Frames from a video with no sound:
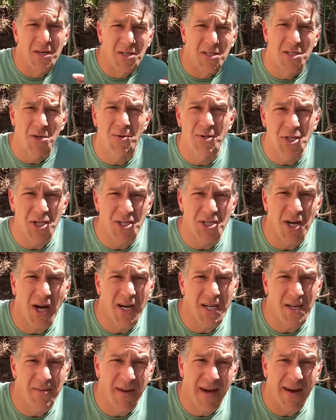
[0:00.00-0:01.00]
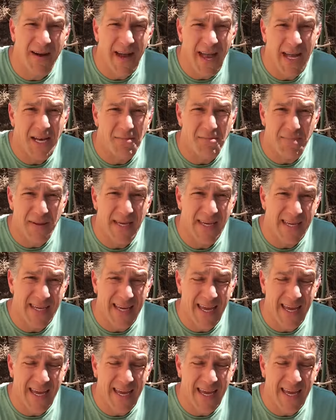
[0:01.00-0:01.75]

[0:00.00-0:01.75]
So we just talked about N P